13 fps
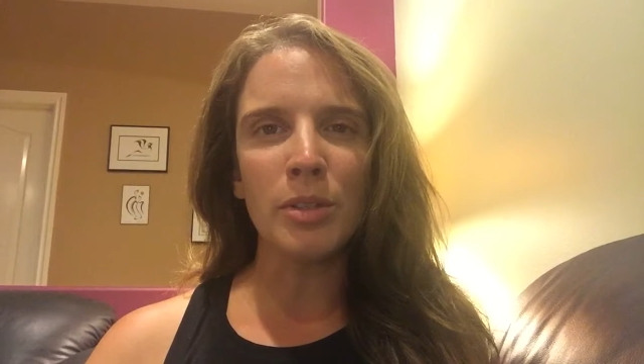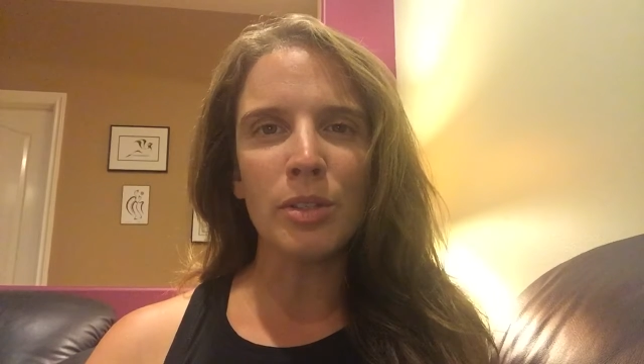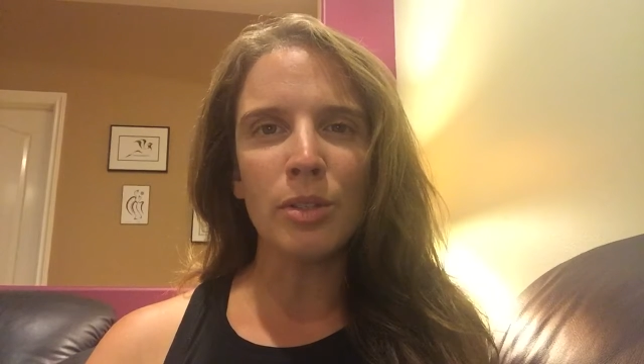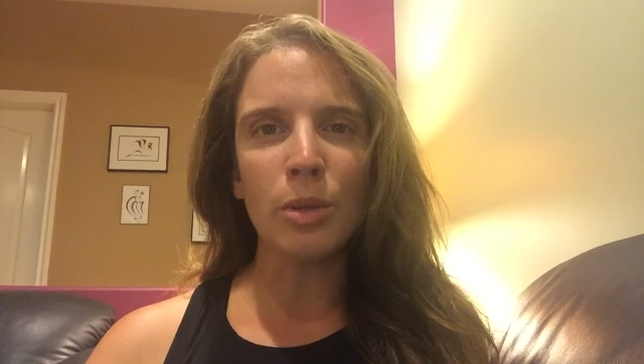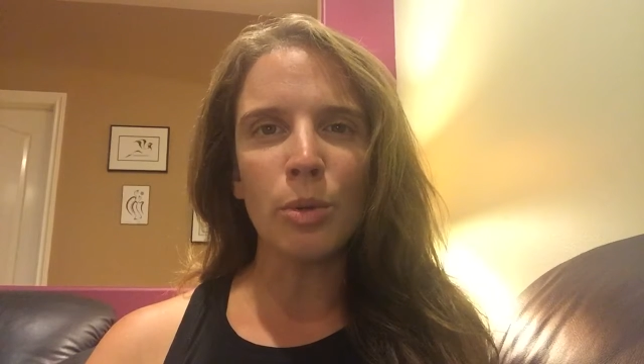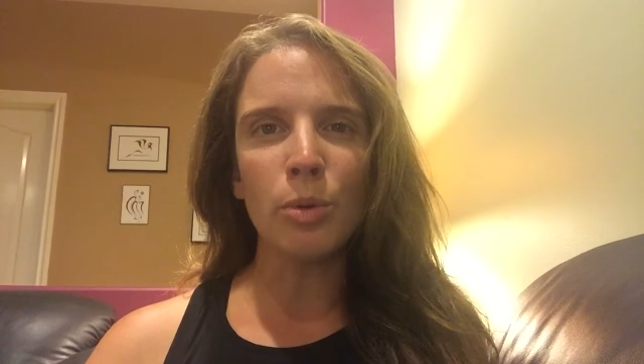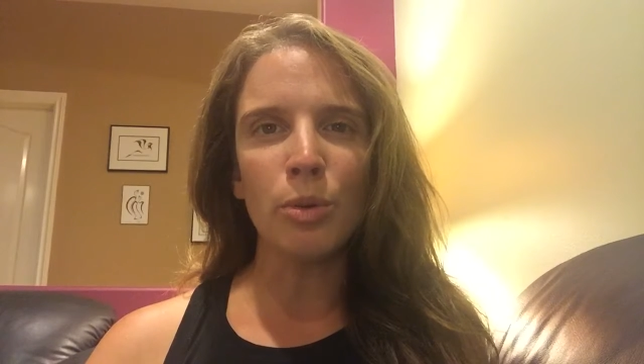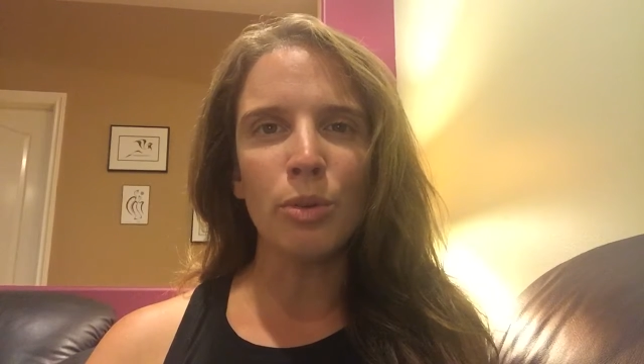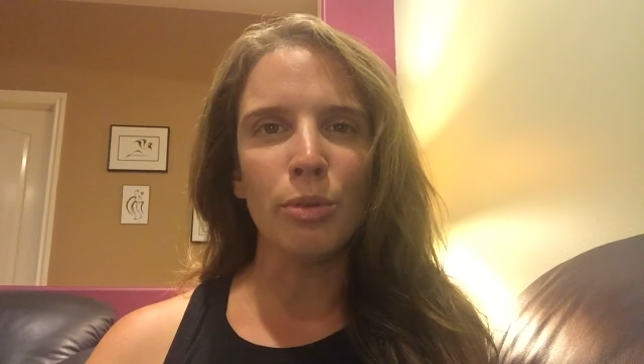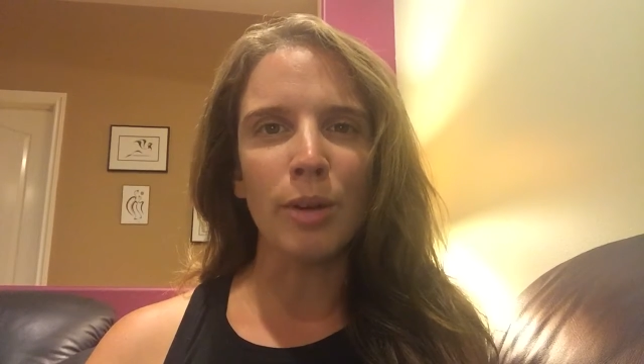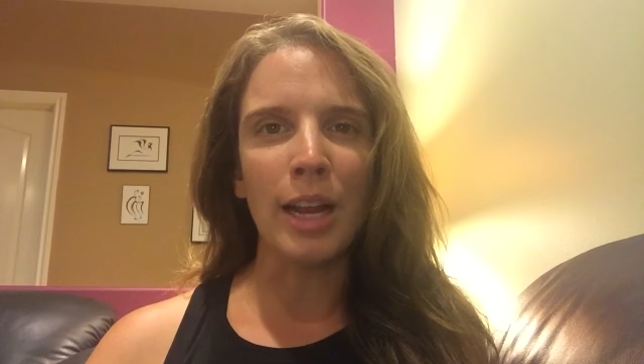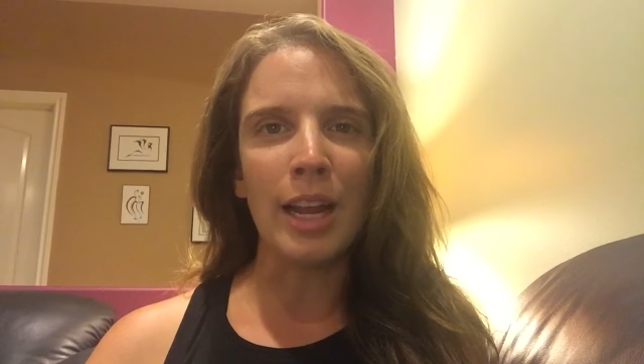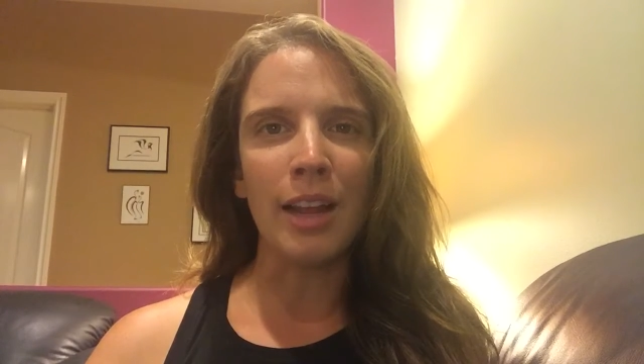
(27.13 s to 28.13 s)
so
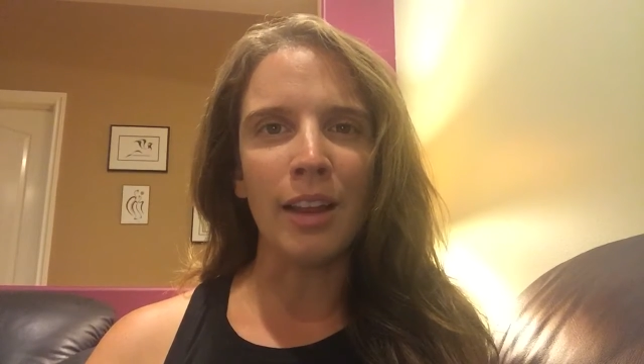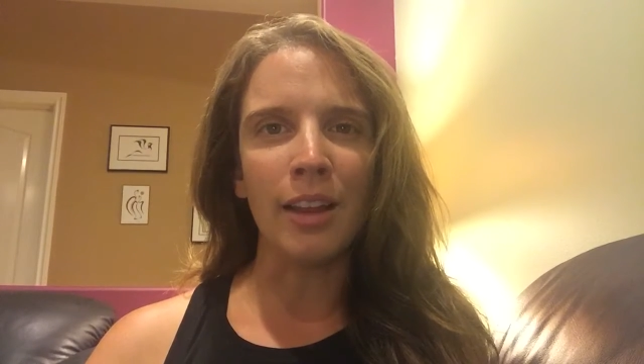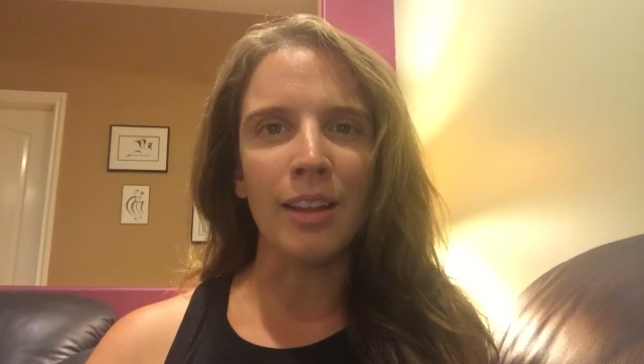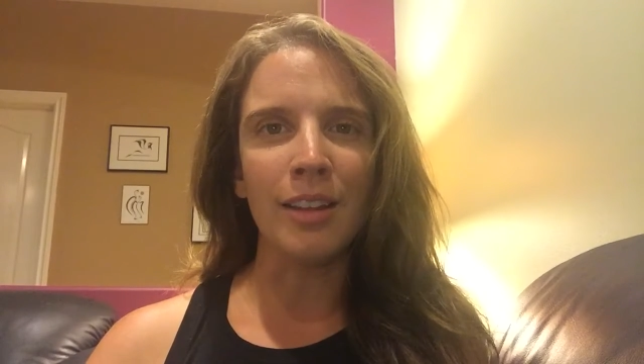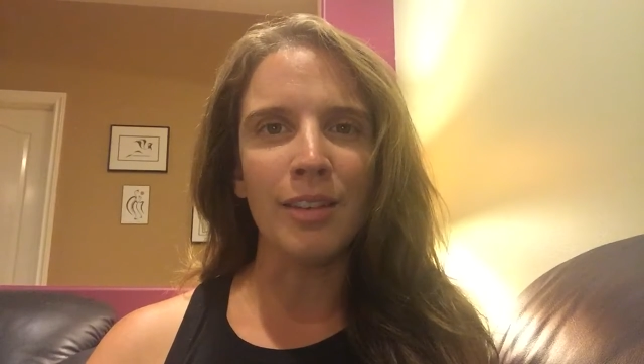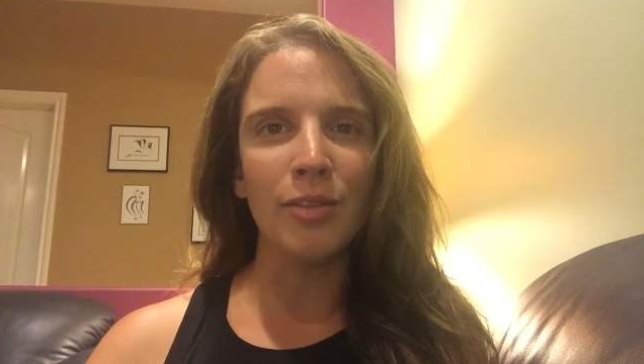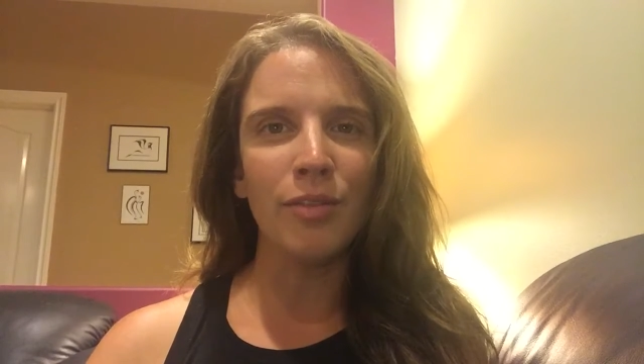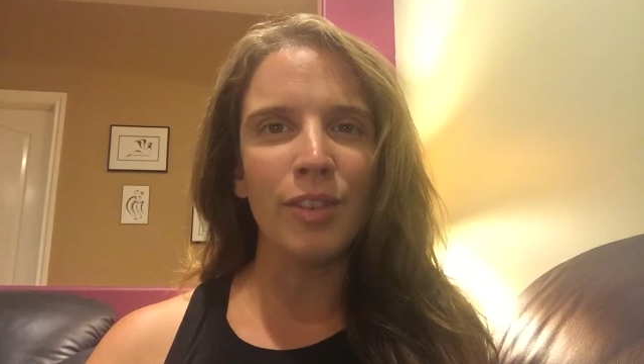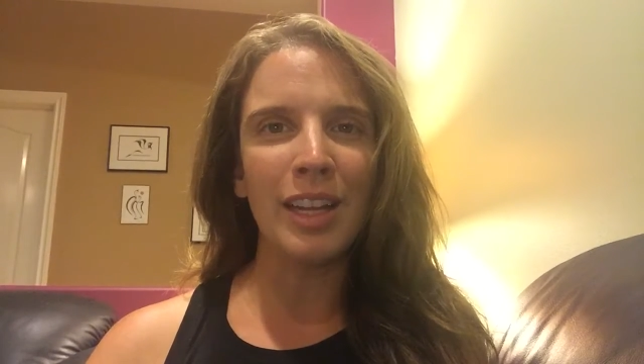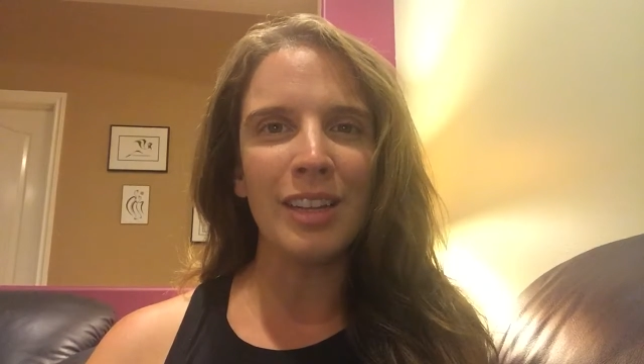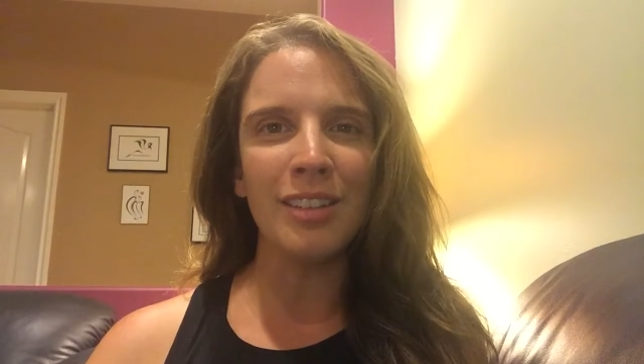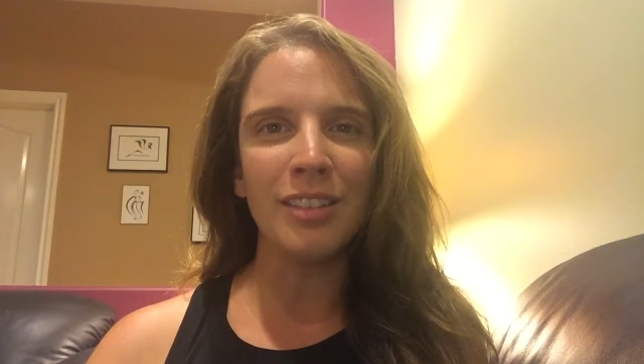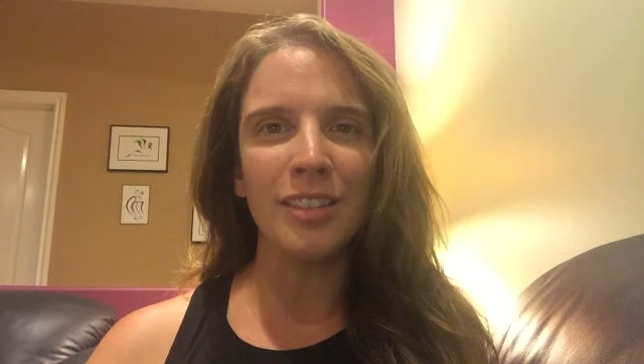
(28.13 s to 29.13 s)
gray it
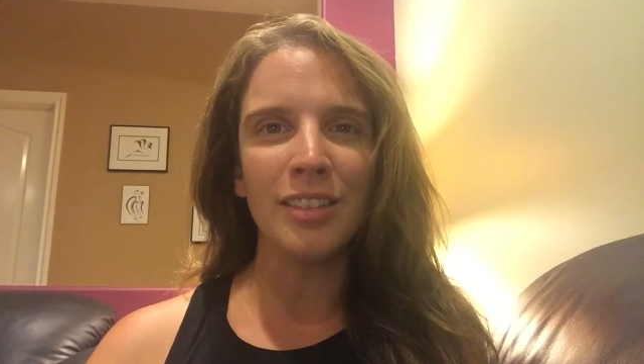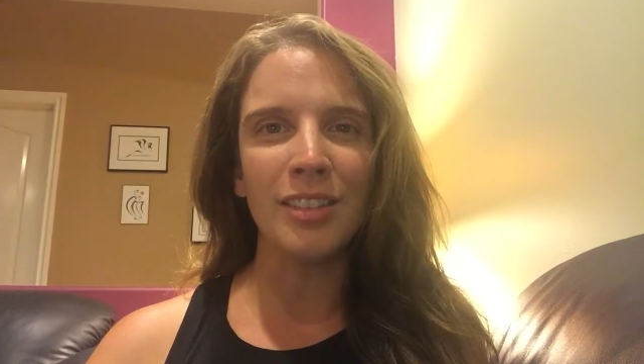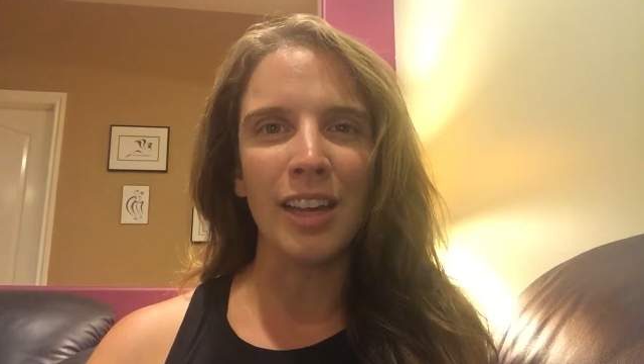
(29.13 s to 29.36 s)
failed